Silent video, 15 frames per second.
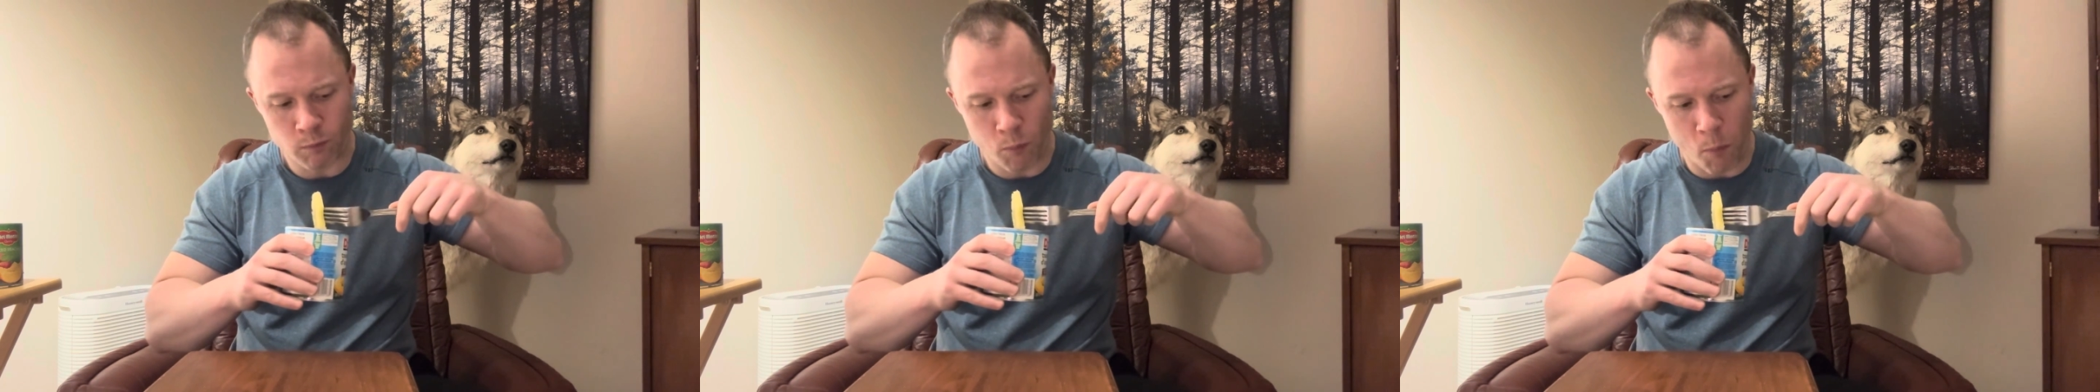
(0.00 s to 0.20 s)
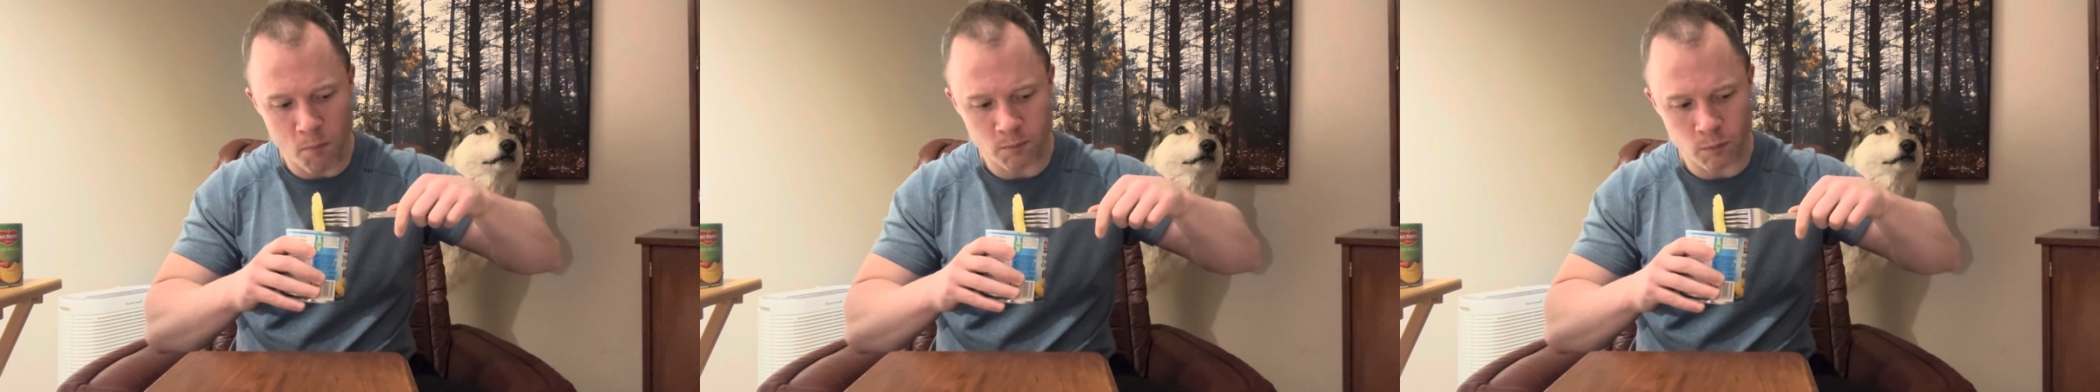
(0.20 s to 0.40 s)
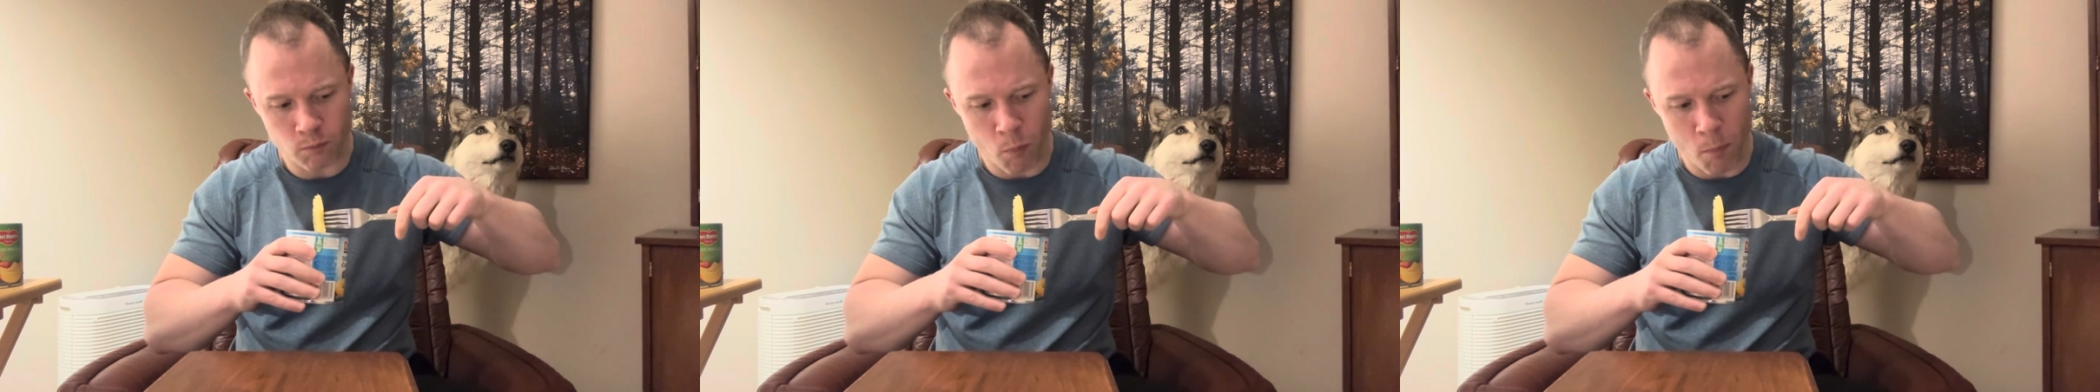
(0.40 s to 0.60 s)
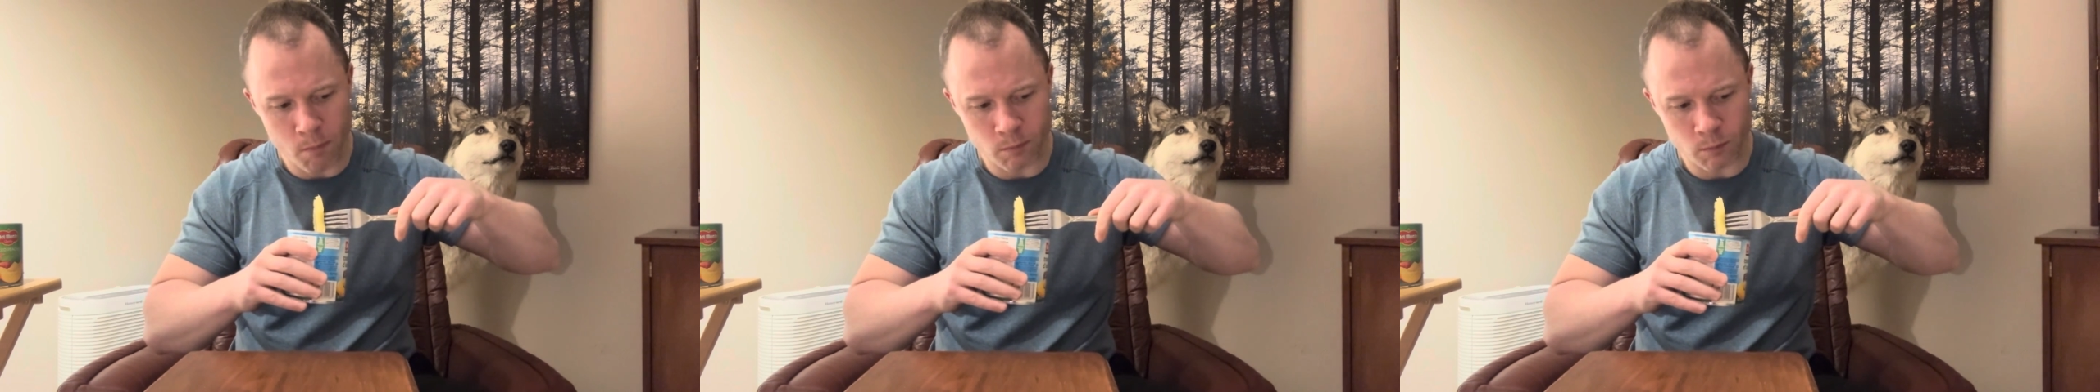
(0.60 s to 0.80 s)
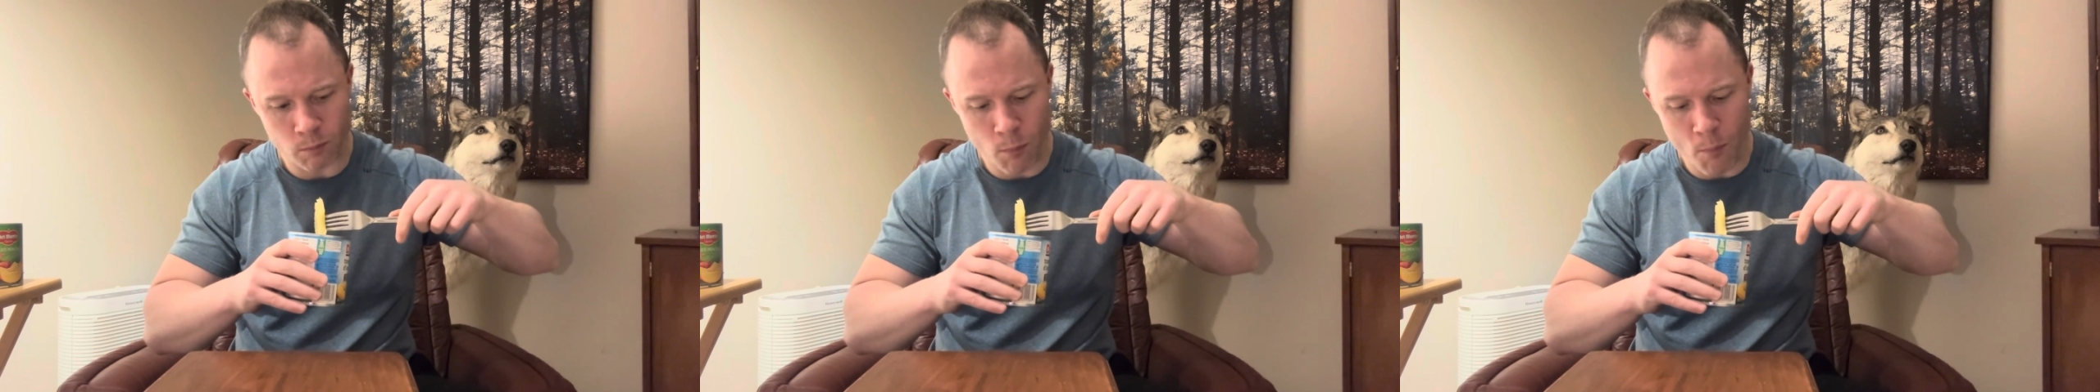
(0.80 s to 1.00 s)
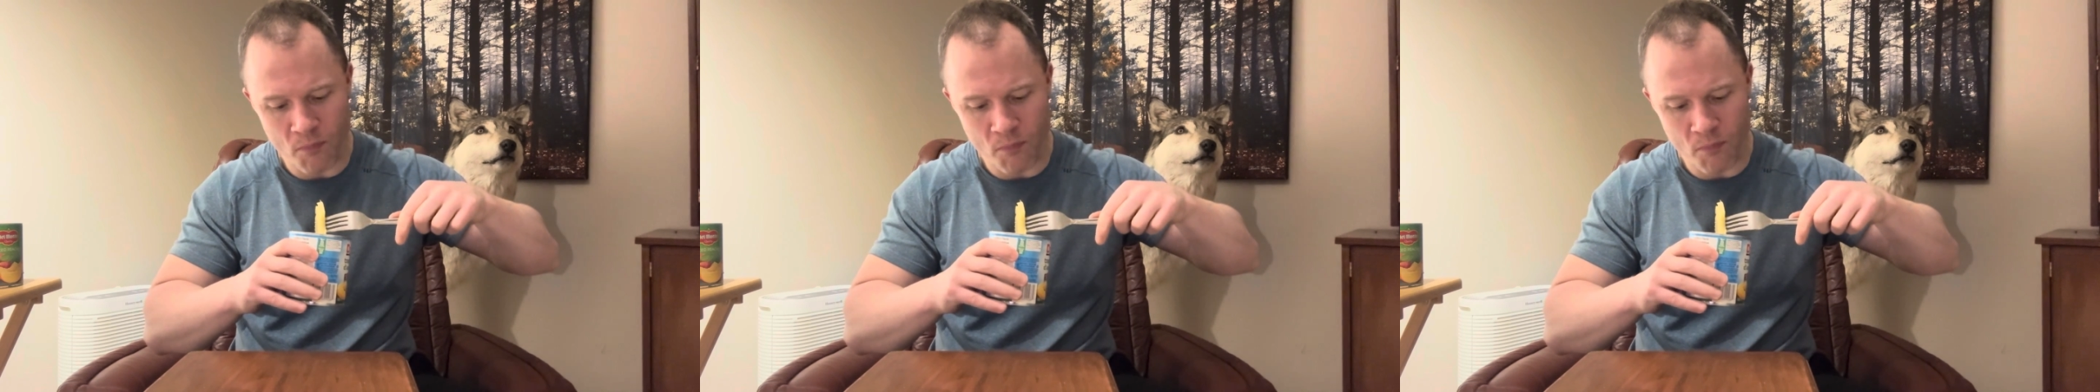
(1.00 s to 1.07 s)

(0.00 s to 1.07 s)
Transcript: ravenous.